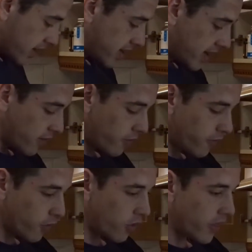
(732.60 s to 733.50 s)
said,
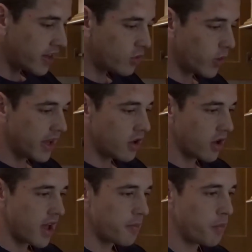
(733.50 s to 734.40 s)
for this week
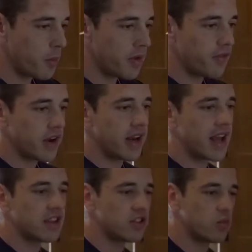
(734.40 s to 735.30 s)
and probably for the
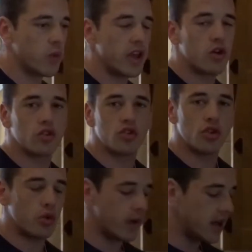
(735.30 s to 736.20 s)
next week or
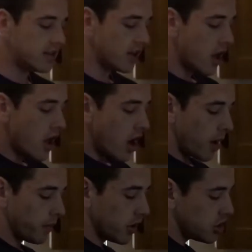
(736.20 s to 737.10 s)
2 weeks,
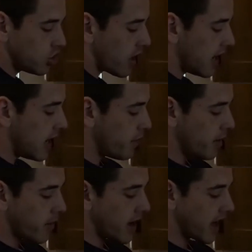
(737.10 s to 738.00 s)
I'm going to try and
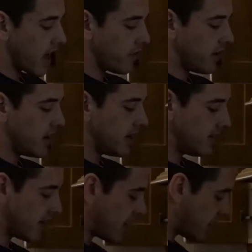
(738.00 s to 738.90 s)
limit my caffeine
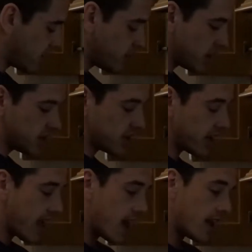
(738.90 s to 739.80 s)
intake as much as I
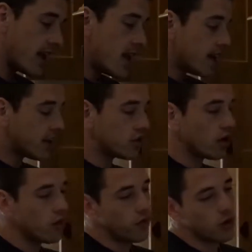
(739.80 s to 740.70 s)
can. There's
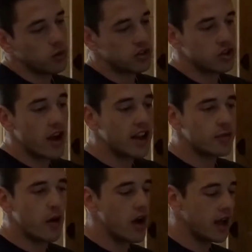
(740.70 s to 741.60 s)
no real science
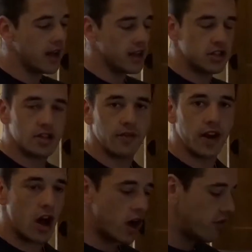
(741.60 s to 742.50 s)
behind it. It's just something
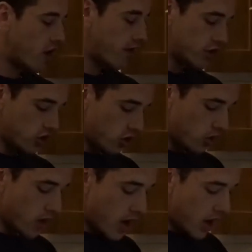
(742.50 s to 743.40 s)
that I'd rather
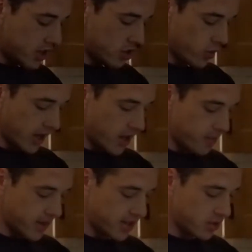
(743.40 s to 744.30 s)
do. I just want to give
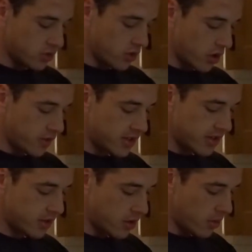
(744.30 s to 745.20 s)
my central nervous
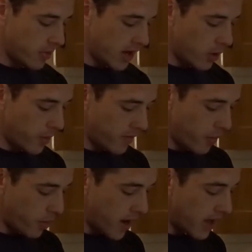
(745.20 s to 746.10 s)
system a little bit of
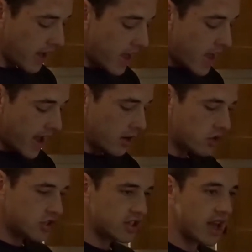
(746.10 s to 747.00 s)
a break. And
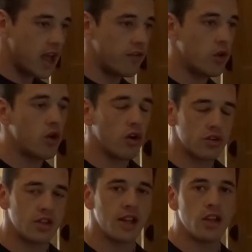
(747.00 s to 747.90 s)
not just that, if you
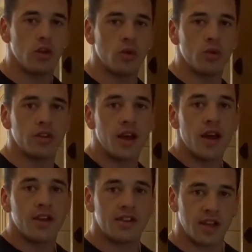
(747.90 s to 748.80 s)
constantly use
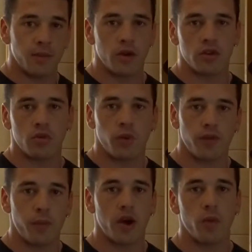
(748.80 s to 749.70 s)
stimulants with
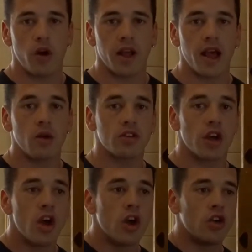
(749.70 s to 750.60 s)
your pre-workouts,
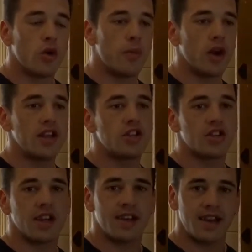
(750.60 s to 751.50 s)
your body
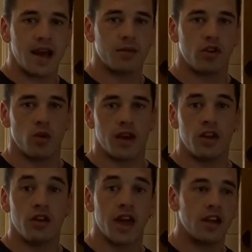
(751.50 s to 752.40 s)
just adapts to it and
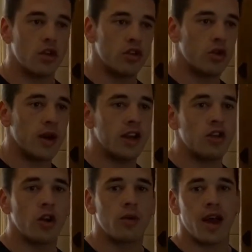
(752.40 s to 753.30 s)
you get used to it, and you
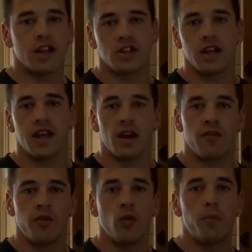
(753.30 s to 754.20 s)
don't actually get the
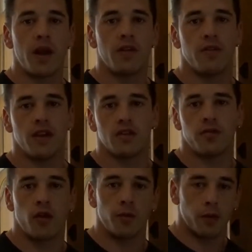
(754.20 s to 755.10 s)
full benefits
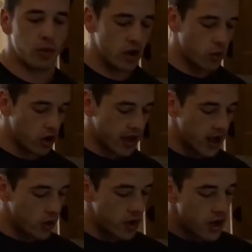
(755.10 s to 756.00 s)
from the
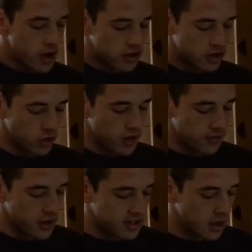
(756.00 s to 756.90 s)
pre-workout. So
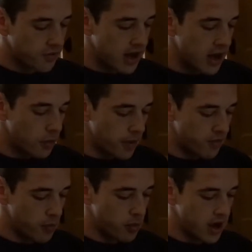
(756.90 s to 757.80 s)
giving yourself a little bit
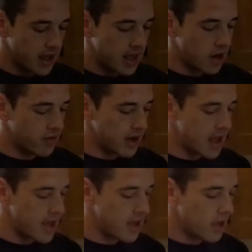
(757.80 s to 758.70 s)
of a break here and
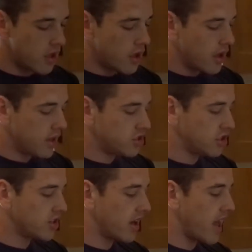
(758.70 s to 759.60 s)
there, it's
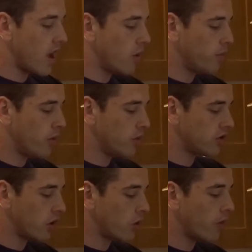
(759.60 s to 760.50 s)
just going to help you.
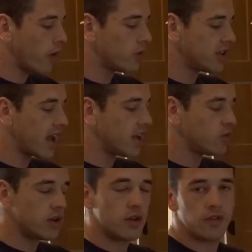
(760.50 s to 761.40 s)
So on those days
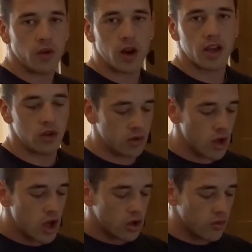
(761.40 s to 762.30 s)
when you feel like you
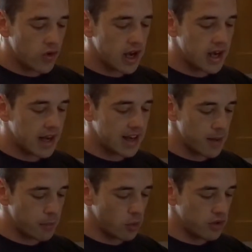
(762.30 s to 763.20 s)
really need
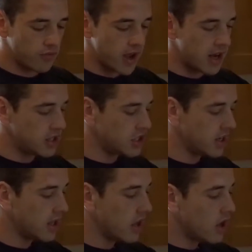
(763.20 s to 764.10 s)
that boost of
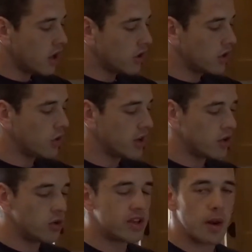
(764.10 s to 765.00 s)
energy, you can
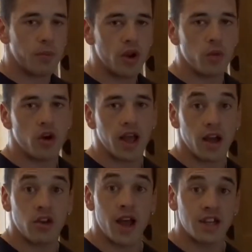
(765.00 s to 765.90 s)
use that
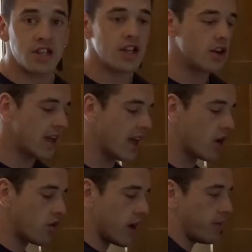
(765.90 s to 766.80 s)
pre-workout, and you're actually going to
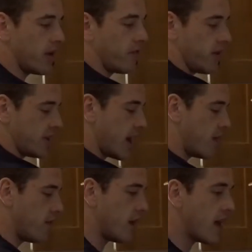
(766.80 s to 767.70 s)
get great benefits out
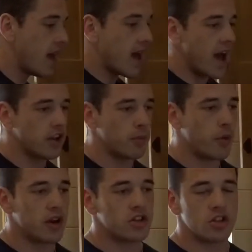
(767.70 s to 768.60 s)
of it, and your
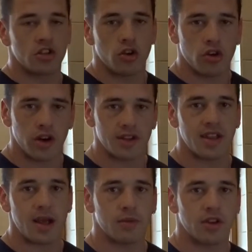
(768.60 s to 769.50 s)
body's just not going to
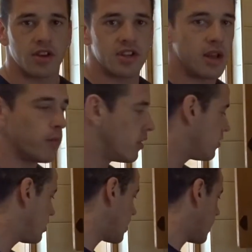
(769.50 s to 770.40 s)
adapt to the
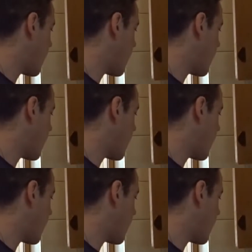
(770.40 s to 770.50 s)
stimulants and